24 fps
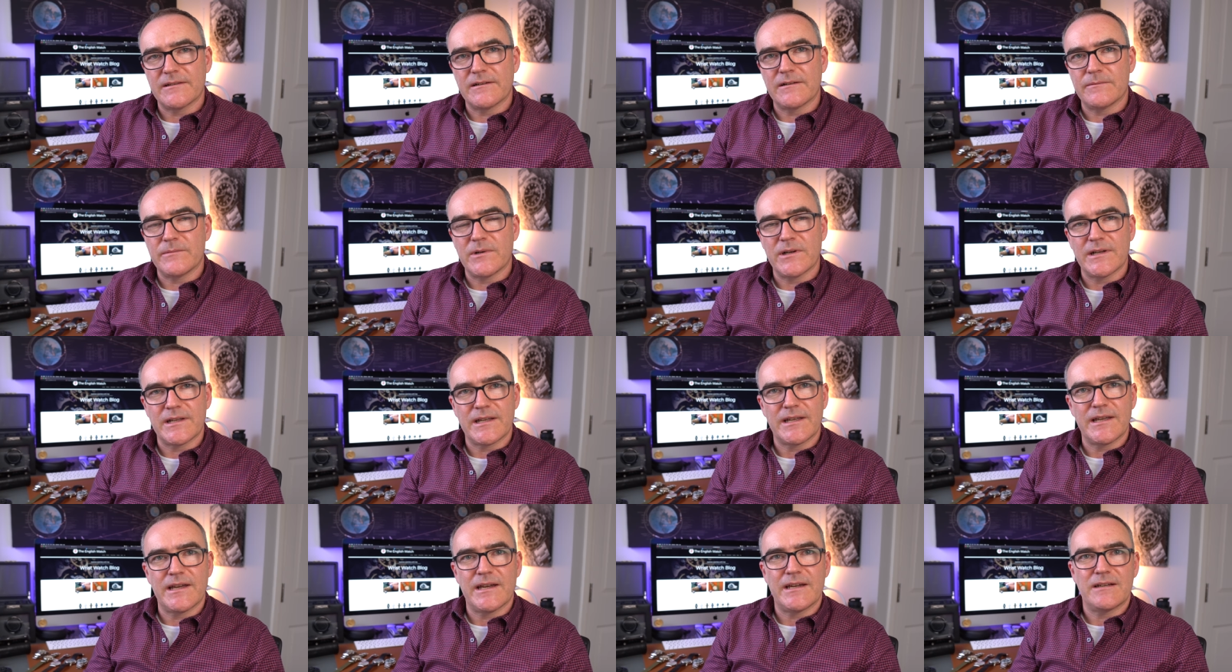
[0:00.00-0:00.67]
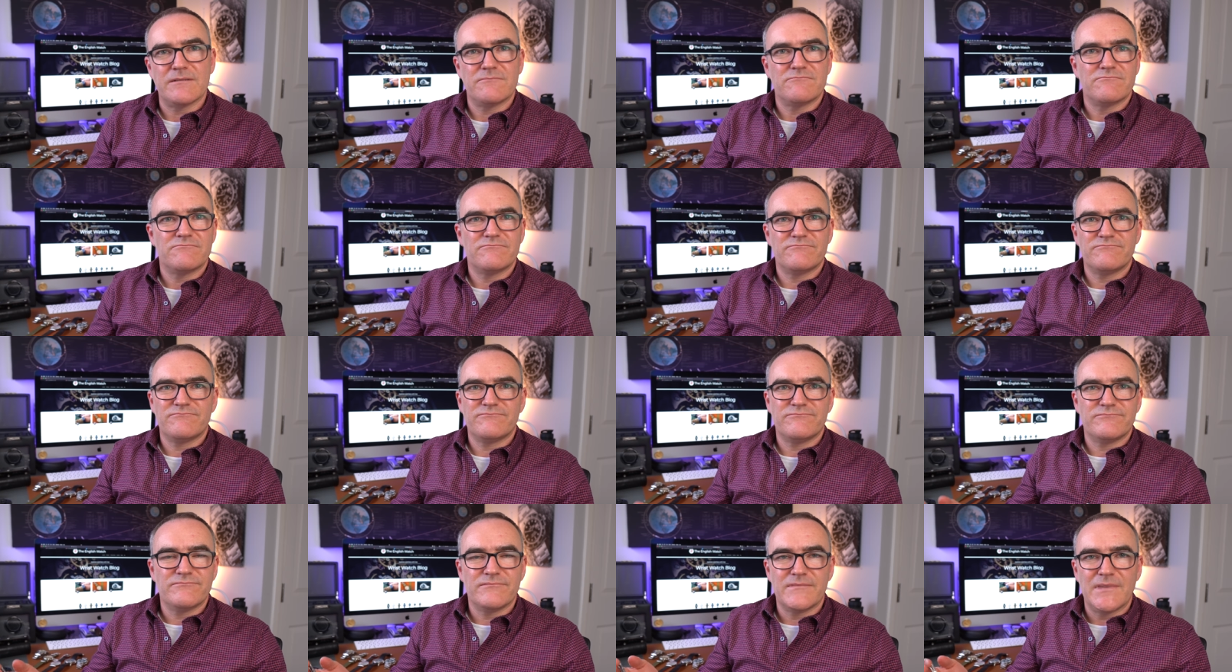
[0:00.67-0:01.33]
I might get
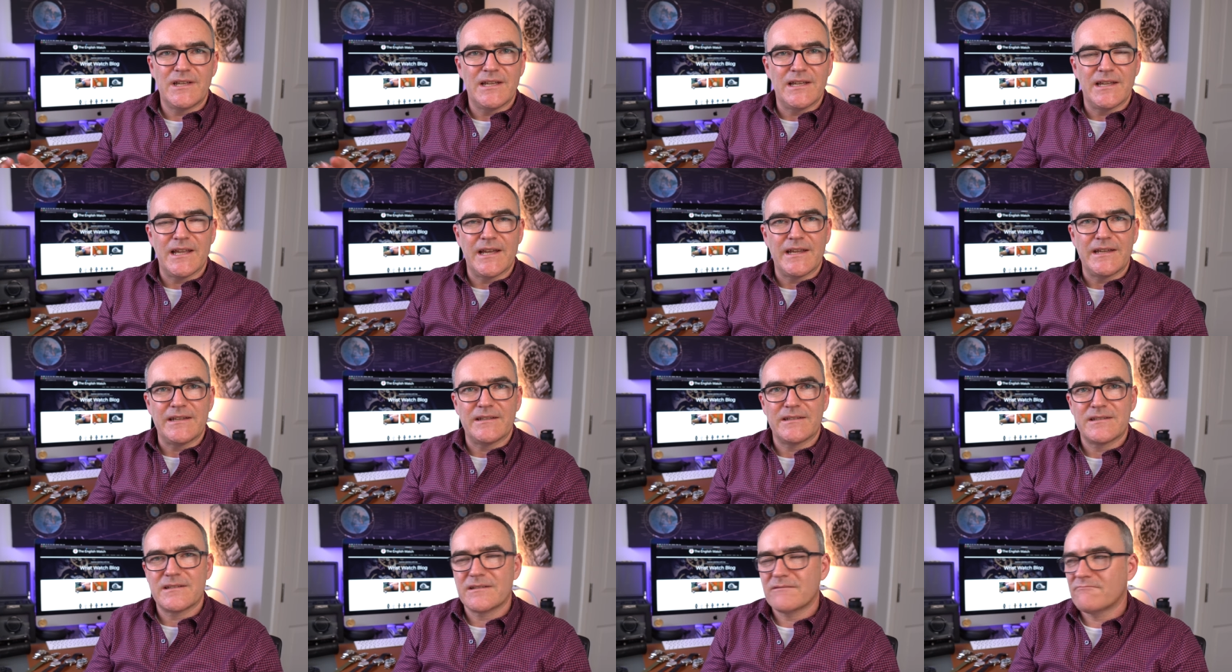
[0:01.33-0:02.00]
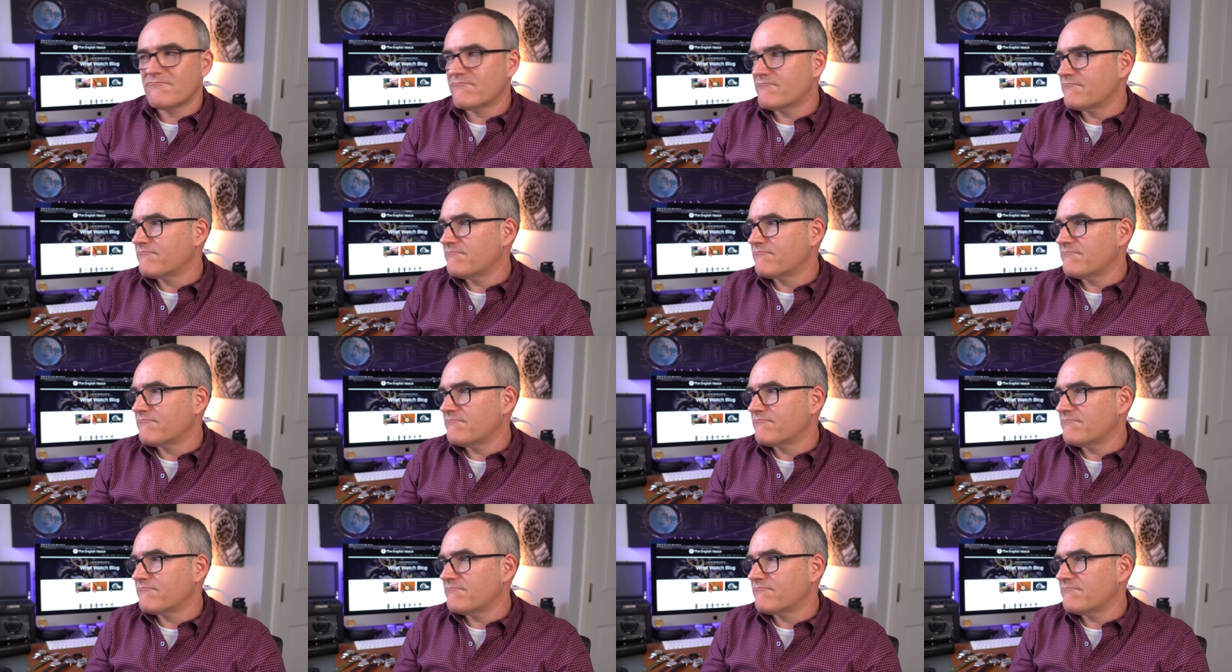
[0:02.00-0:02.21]
late